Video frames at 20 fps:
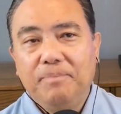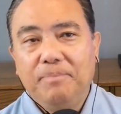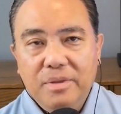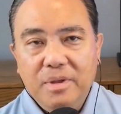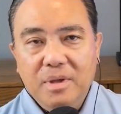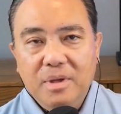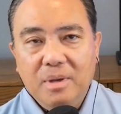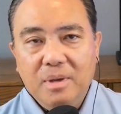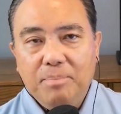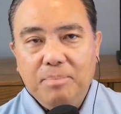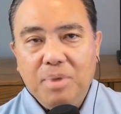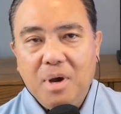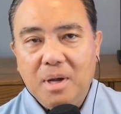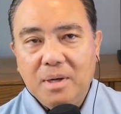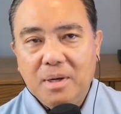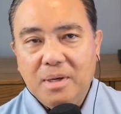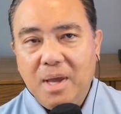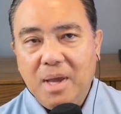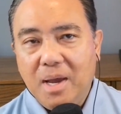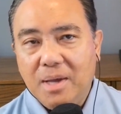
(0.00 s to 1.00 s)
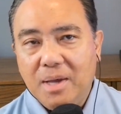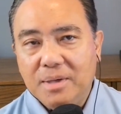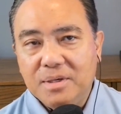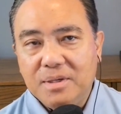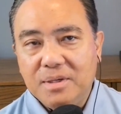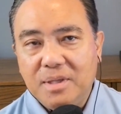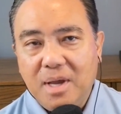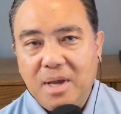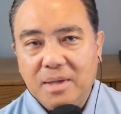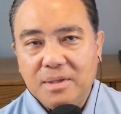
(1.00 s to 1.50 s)
the
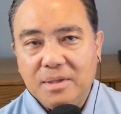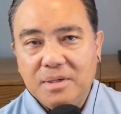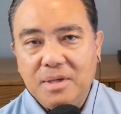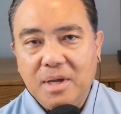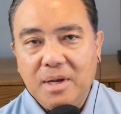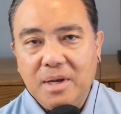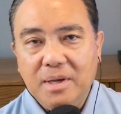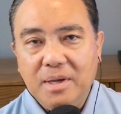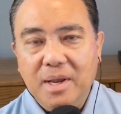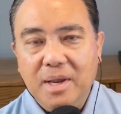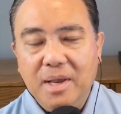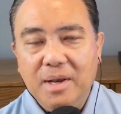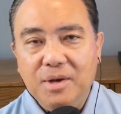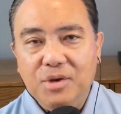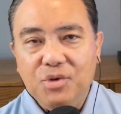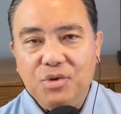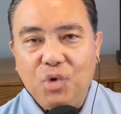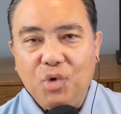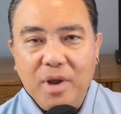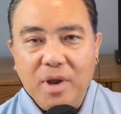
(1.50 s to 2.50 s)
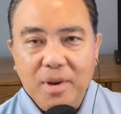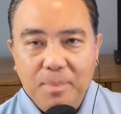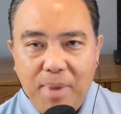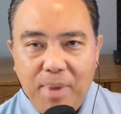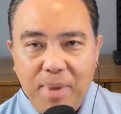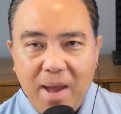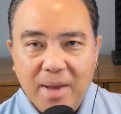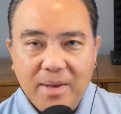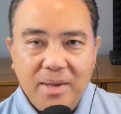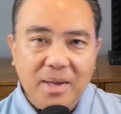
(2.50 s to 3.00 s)
podcast that's dedicated to
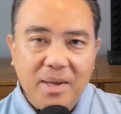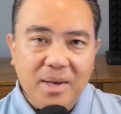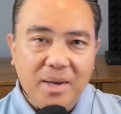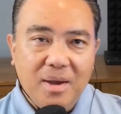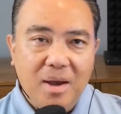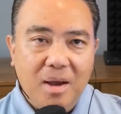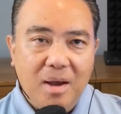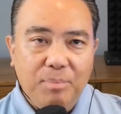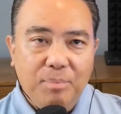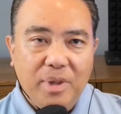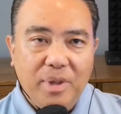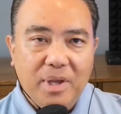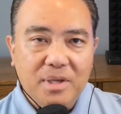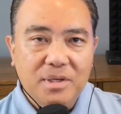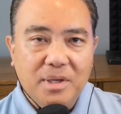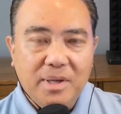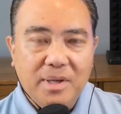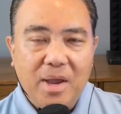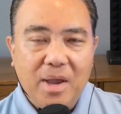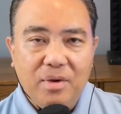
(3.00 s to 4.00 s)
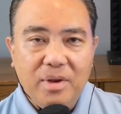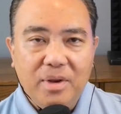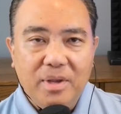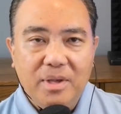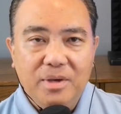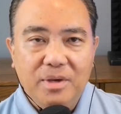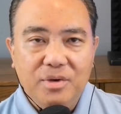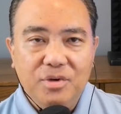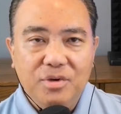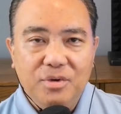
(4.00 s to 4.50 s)
unpacking complex
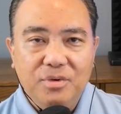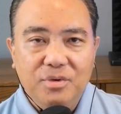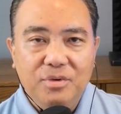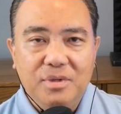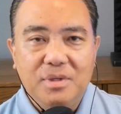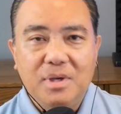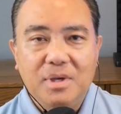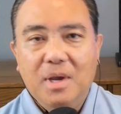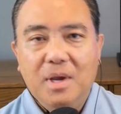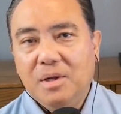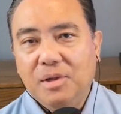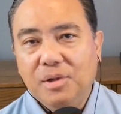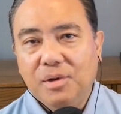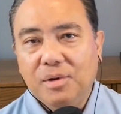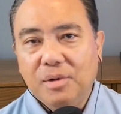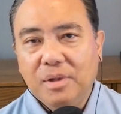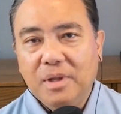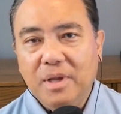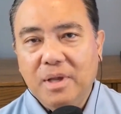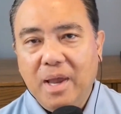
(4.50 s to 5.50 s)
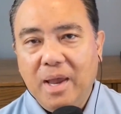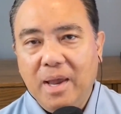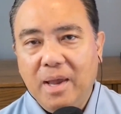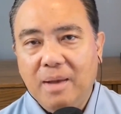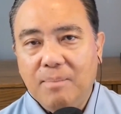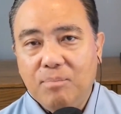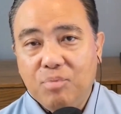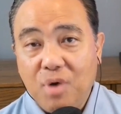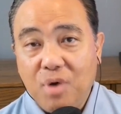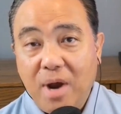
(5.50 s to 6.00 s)
accounting issues clearly
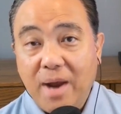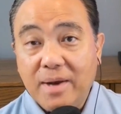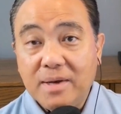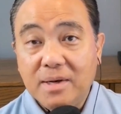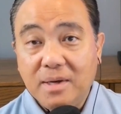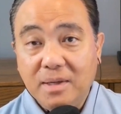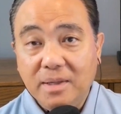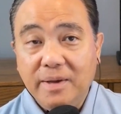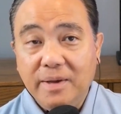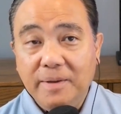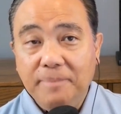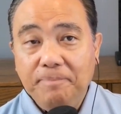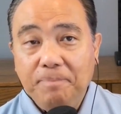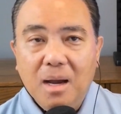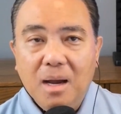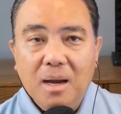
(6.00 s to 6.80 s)
and practically.